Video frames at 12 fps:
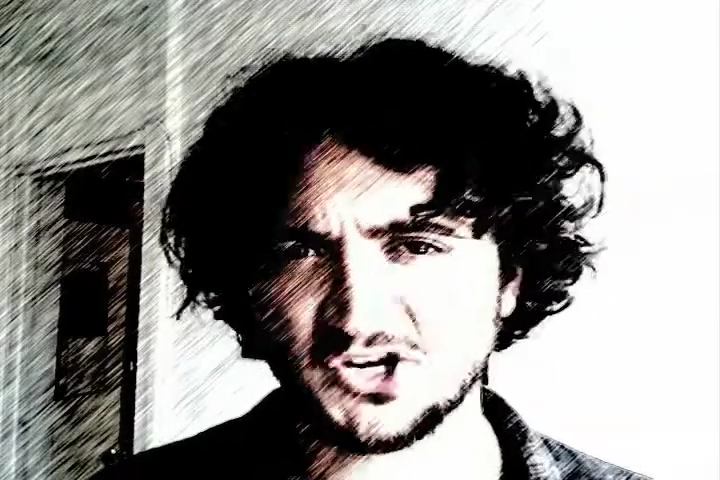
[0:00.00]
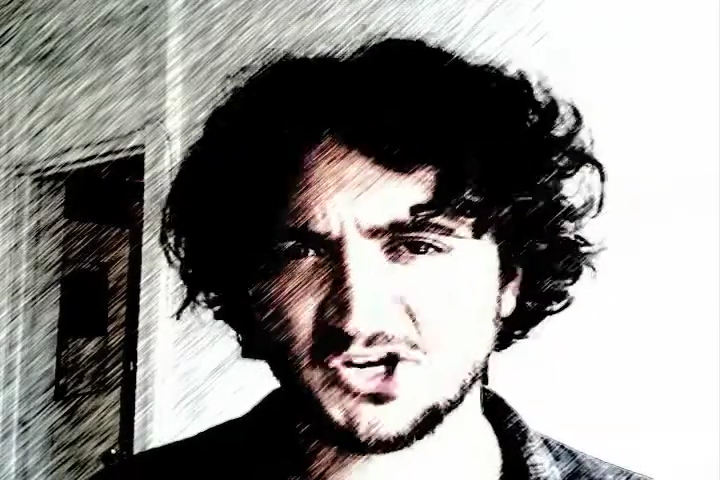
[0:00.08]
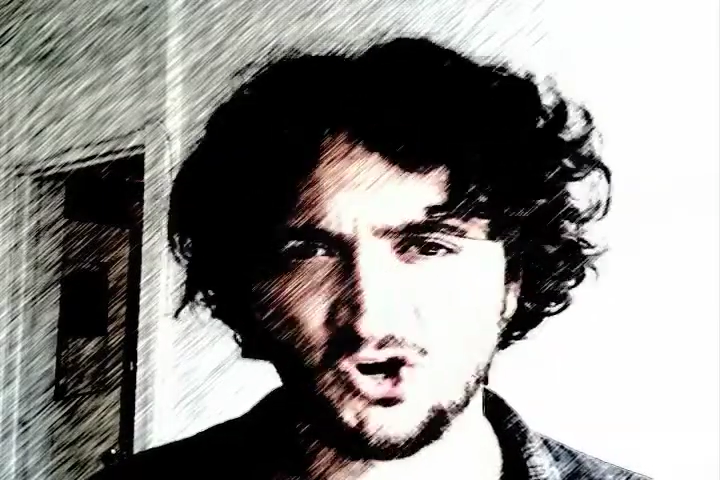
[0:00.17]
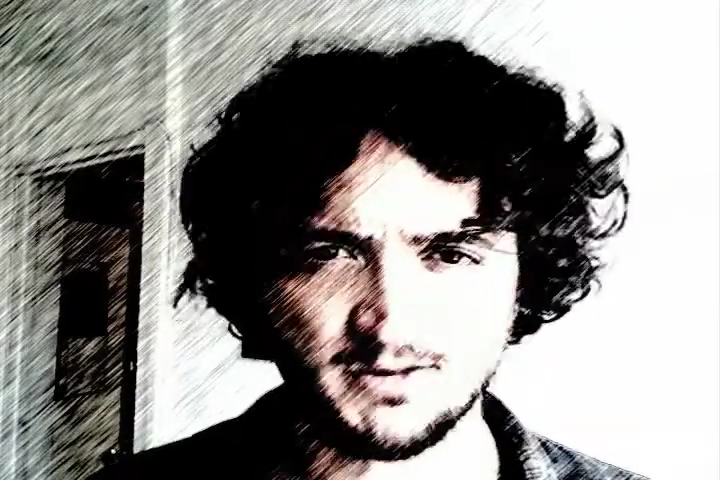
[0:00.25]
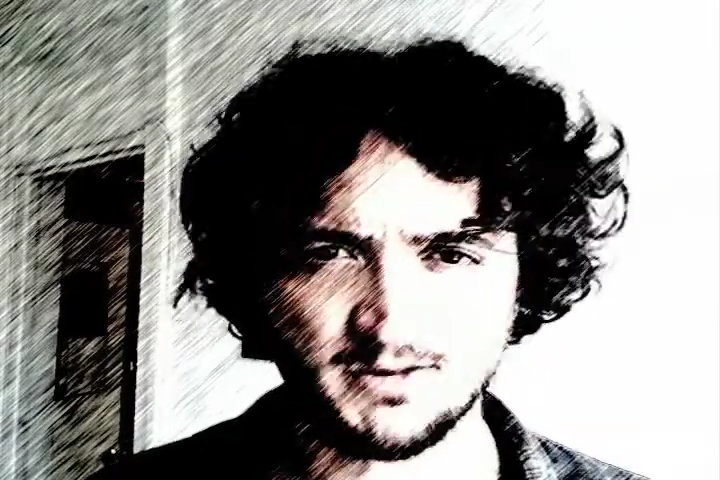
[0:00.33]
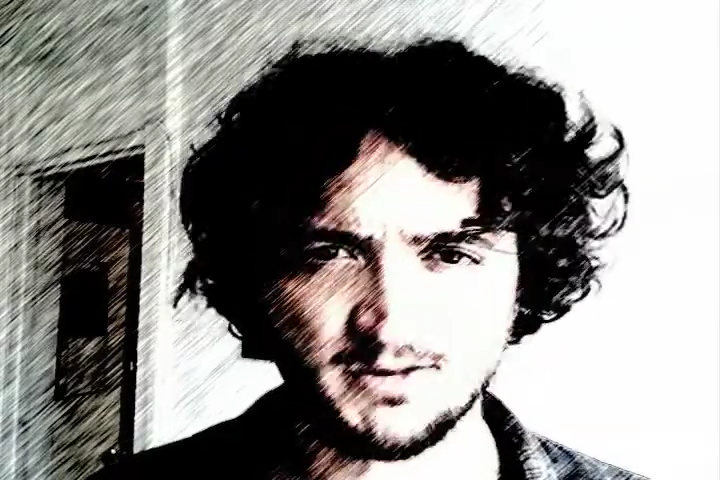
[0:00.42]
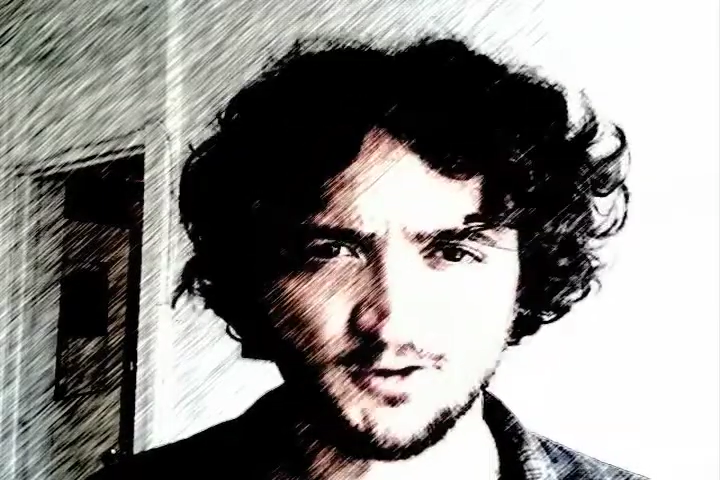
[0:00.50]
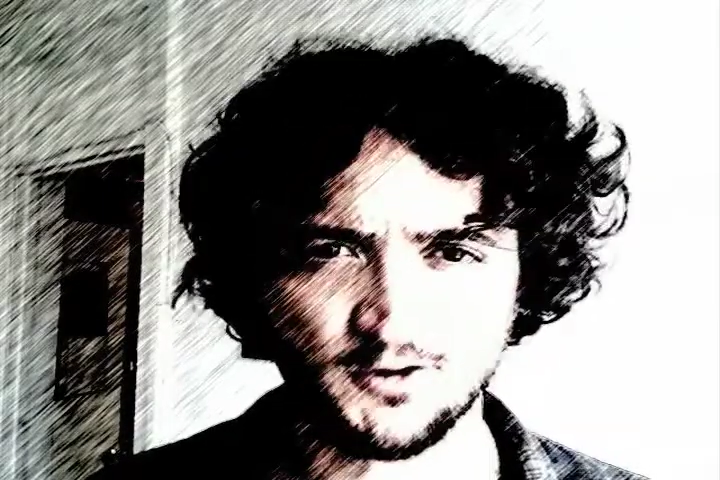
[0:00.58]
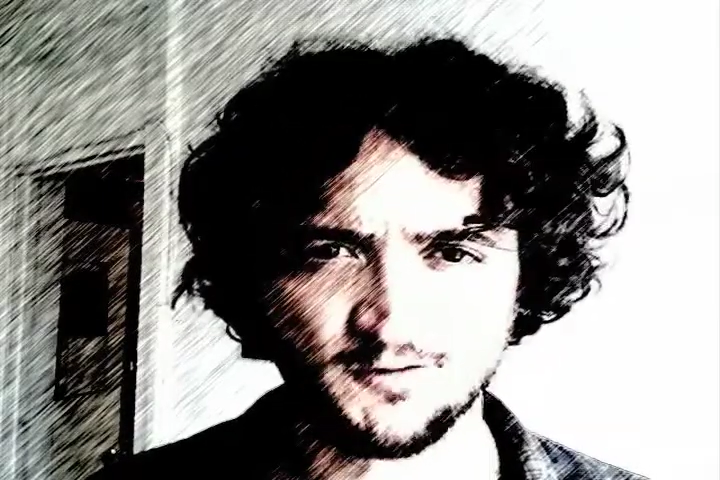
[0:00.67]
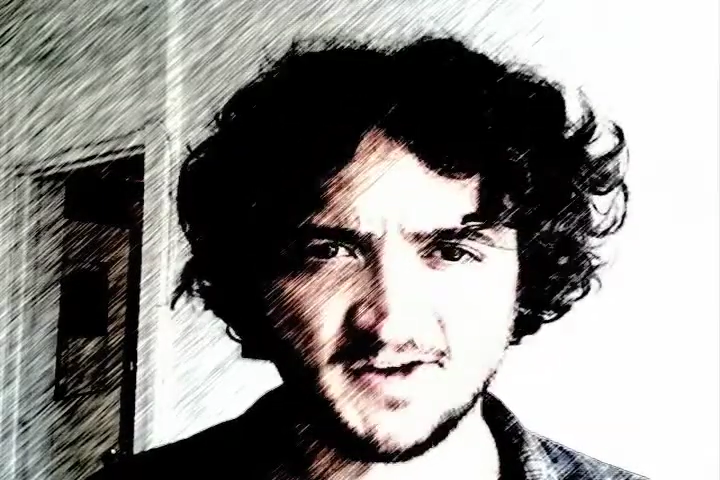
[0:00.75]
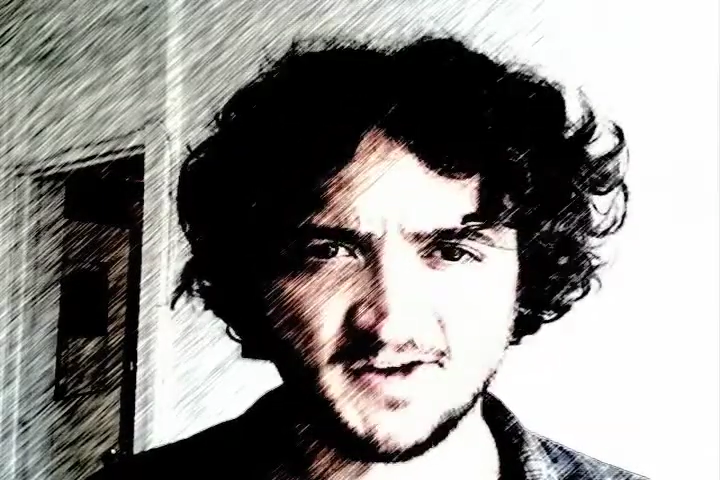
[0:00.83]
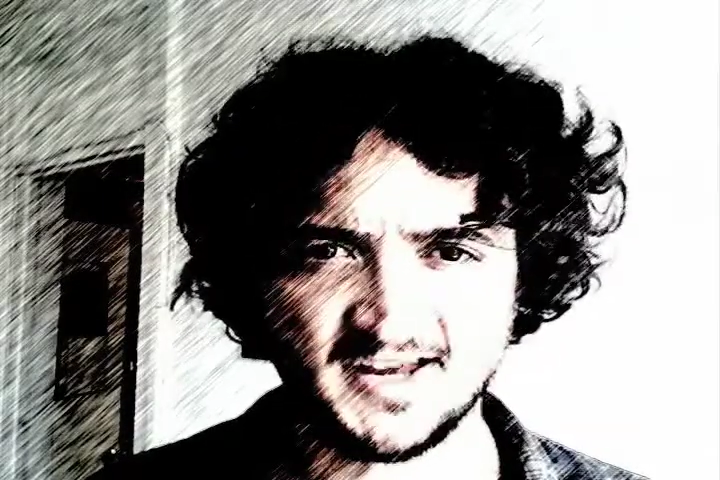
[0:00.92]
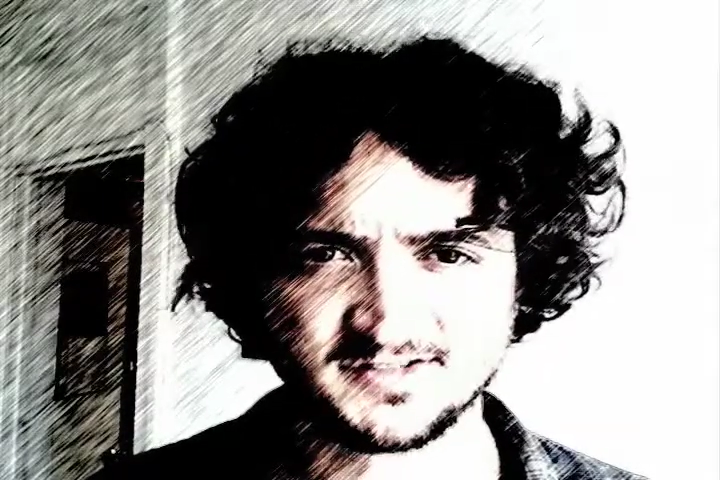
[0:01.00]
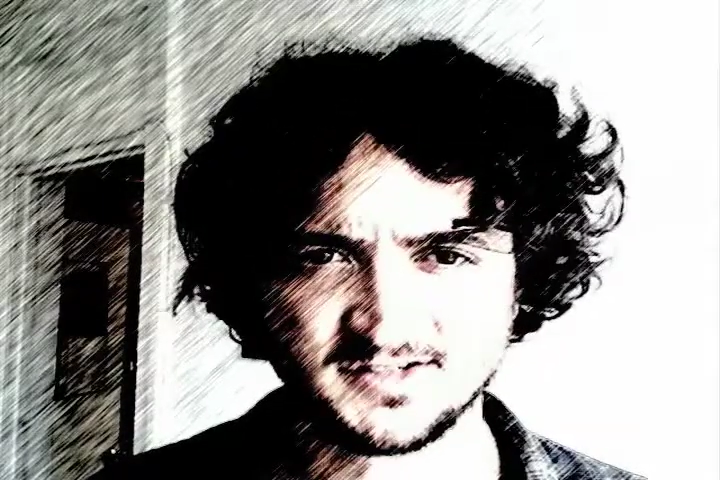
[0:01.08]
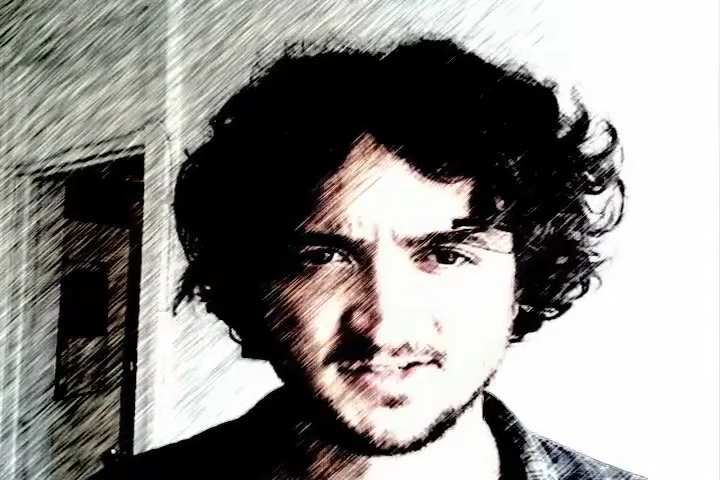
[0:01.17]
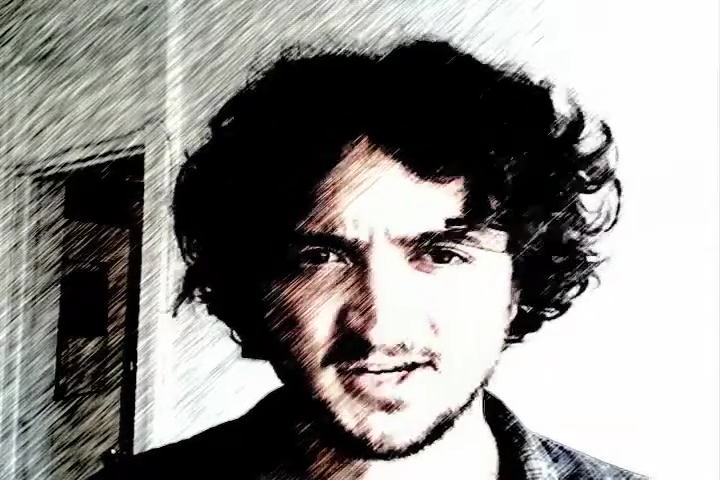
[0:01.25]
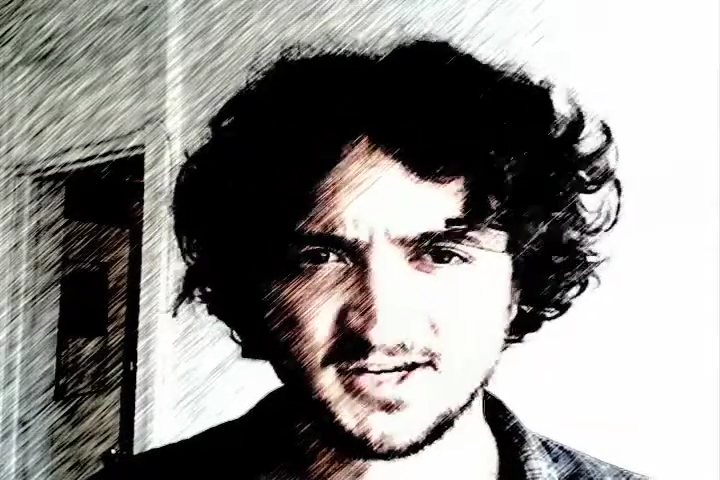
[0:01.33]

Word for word: called hippo face.